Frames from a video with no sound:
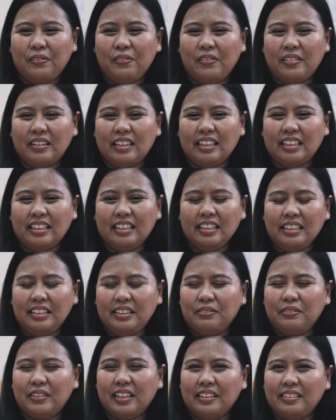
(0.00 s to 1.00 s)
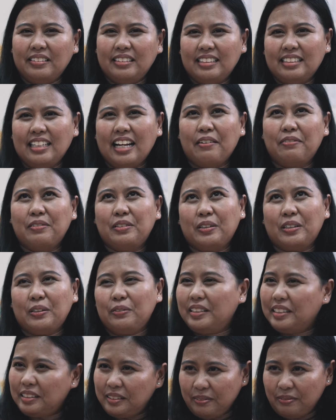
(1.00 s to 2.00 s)
And I think what you just have to
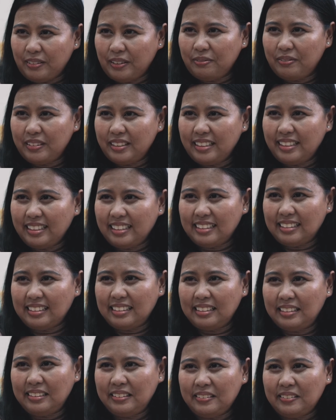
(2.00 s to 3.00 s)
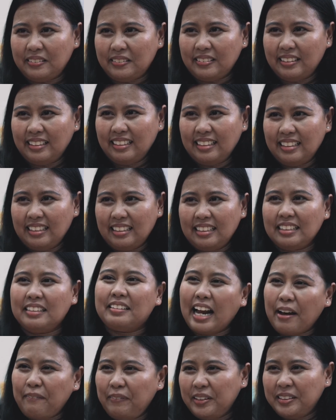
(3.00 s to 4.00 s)
always remember is to
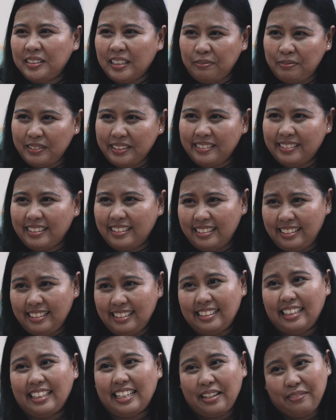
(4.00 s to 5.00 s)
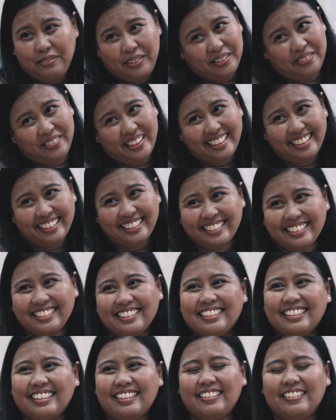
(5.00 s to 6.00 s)
grab those opportunities that come your way.
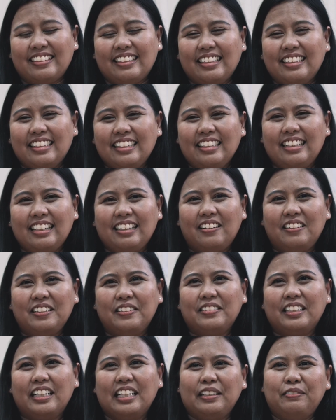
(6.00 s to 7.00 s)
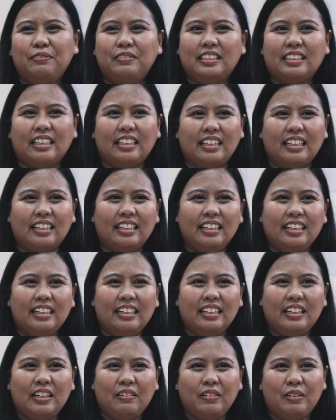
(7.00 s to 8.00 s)
Mm. You know, I think a lot of times
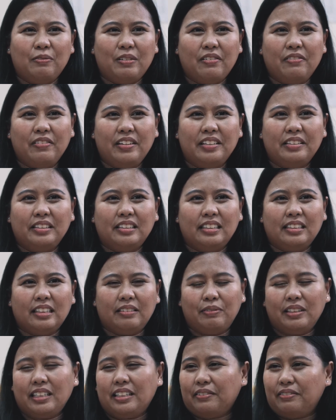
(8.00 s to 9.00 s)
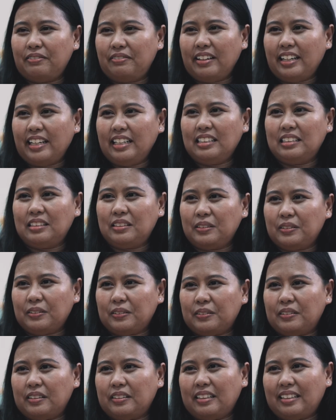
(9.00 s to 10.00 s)
we may feel a bit afraid
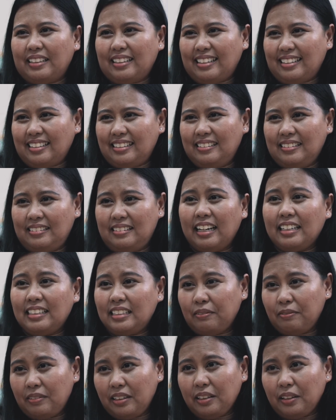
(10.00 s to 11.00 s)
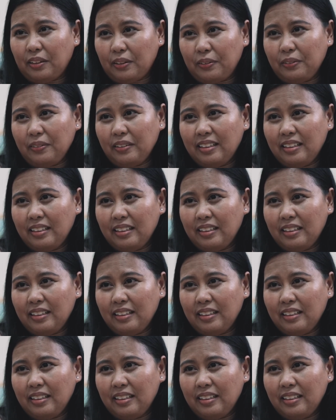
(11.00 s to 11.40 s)
to try something new.